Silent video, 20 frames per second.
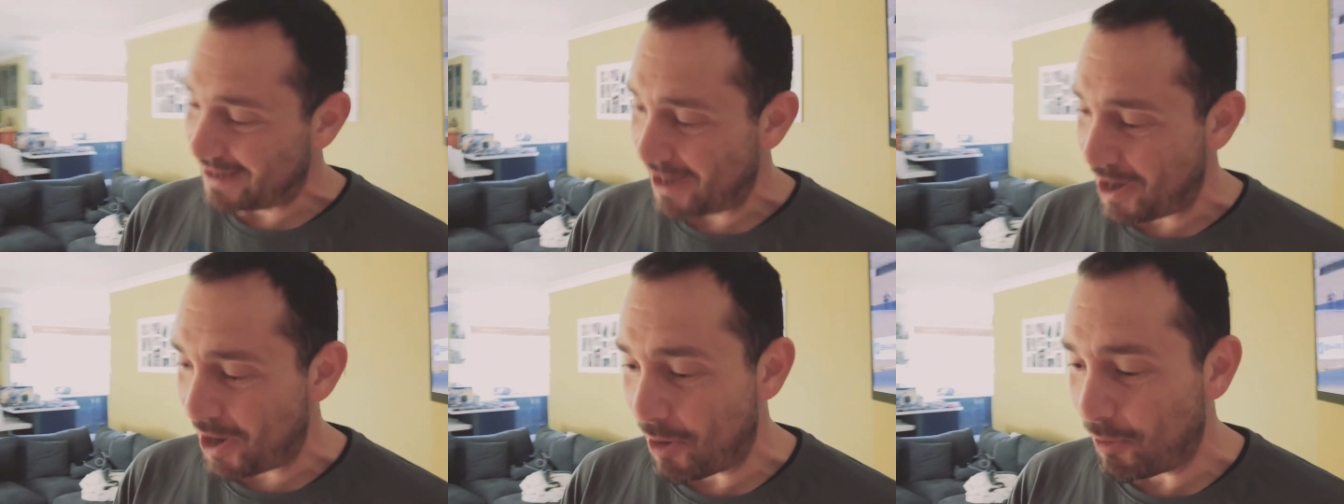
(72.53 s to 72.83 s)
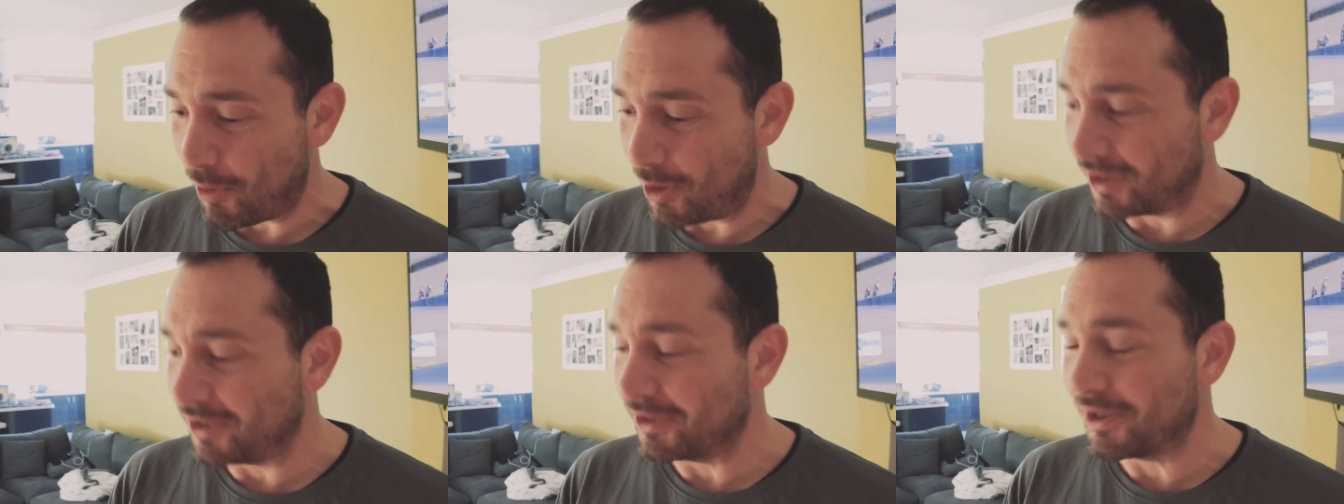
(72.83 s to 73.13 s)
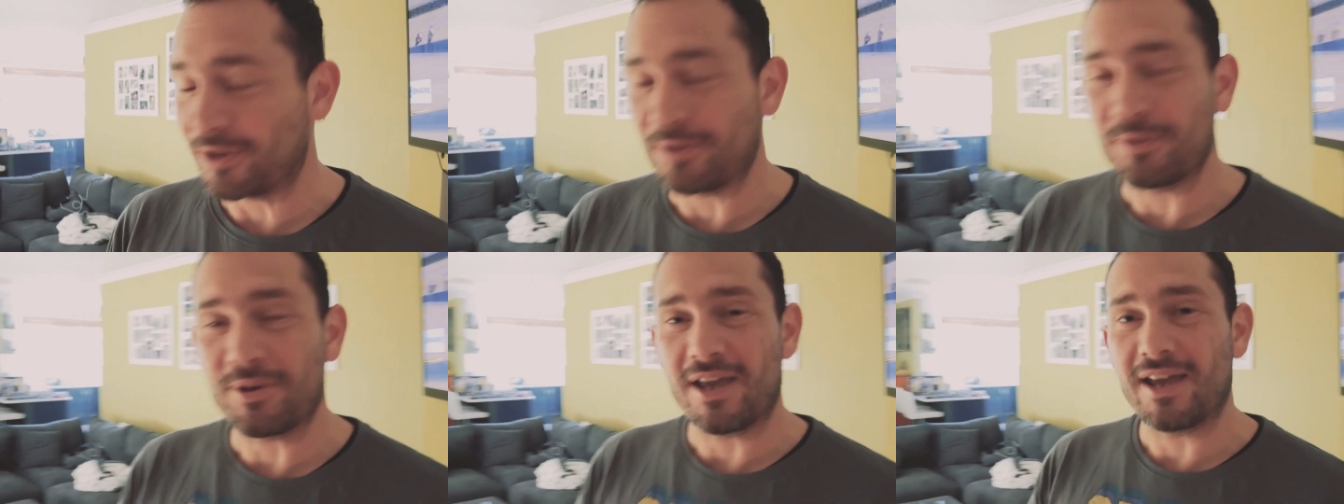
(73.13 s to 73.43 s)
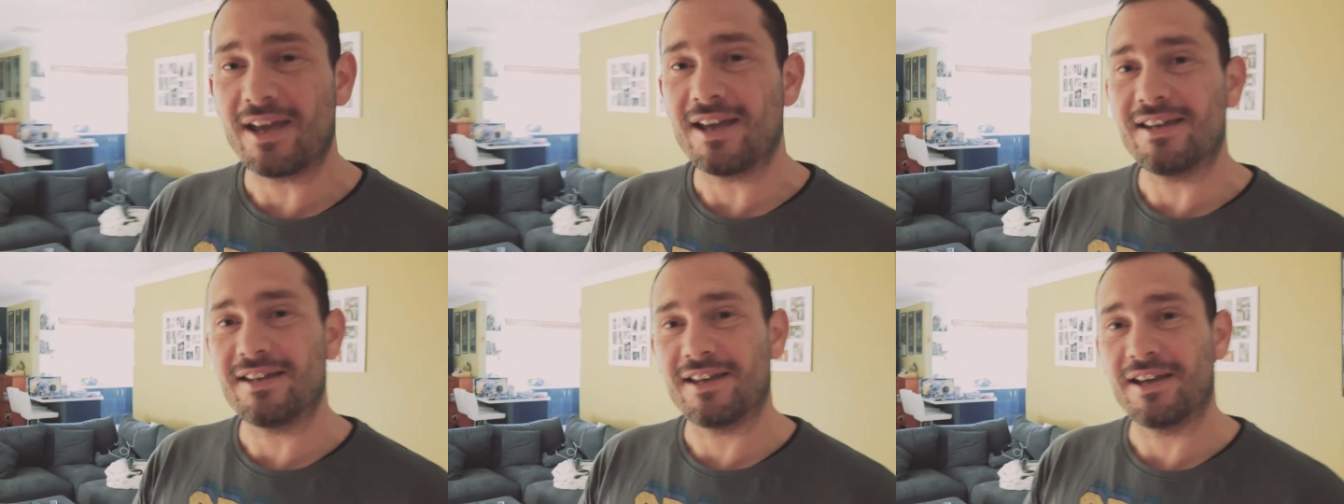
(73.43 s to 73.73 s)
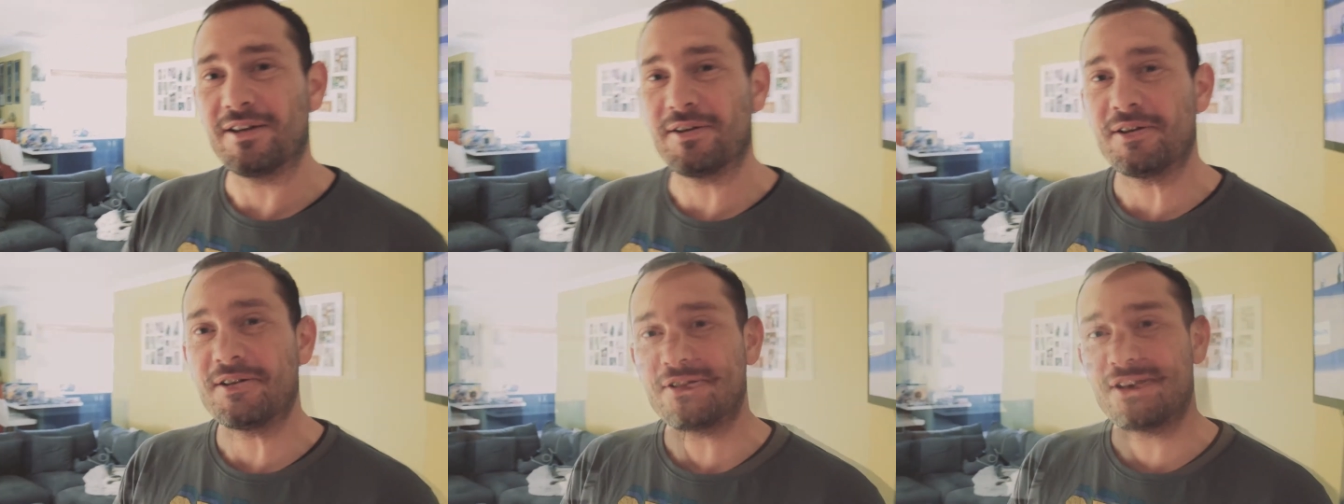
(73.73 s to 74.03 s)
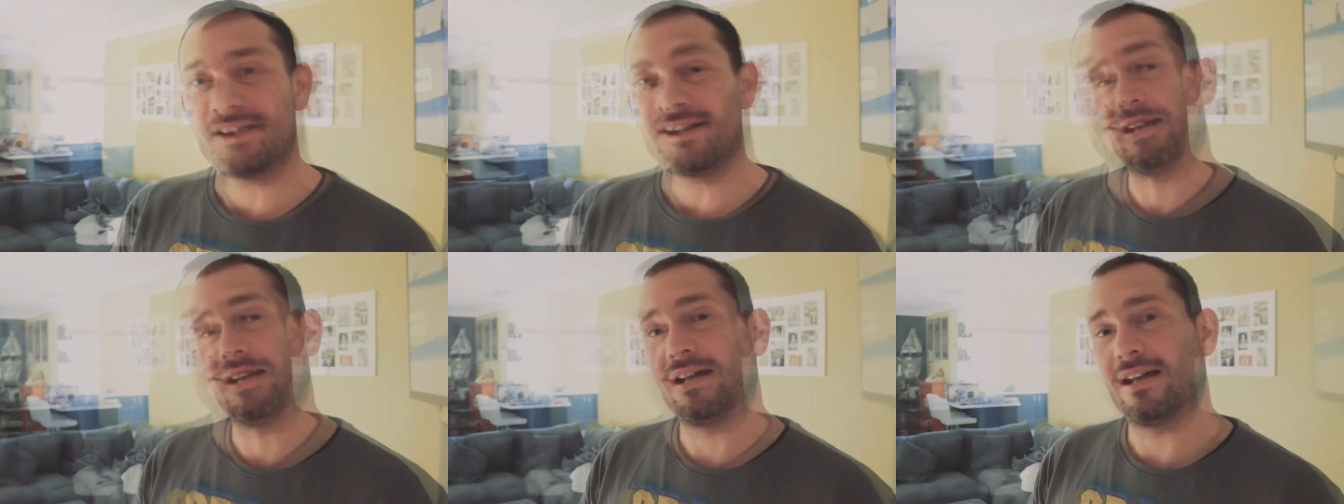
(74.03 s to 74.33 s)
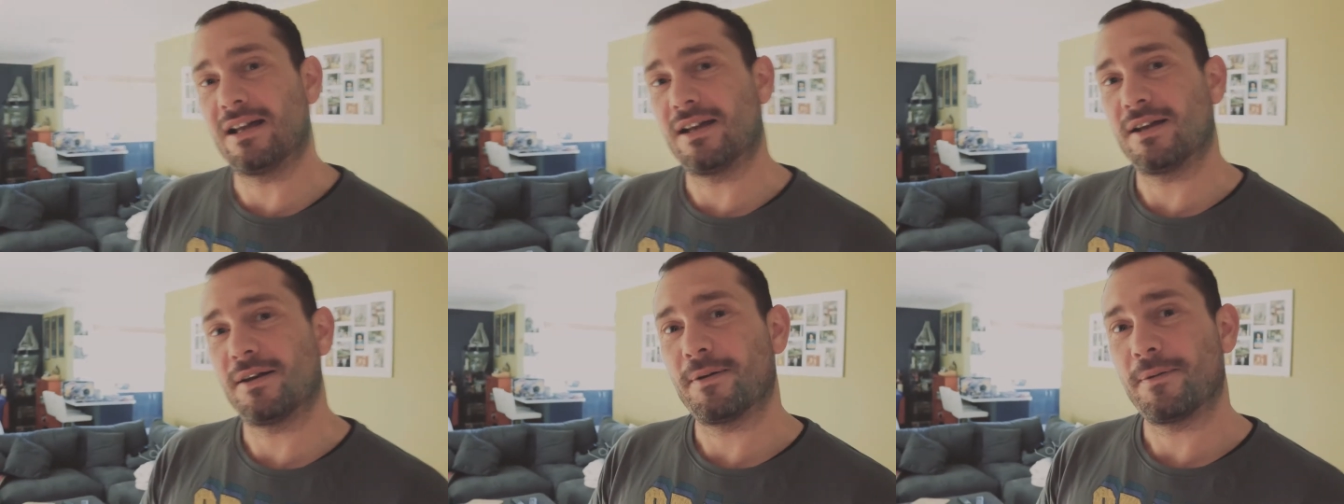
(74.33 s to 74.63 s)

Uh, well, a little, yeah. Yeah, yeah, let's take us through.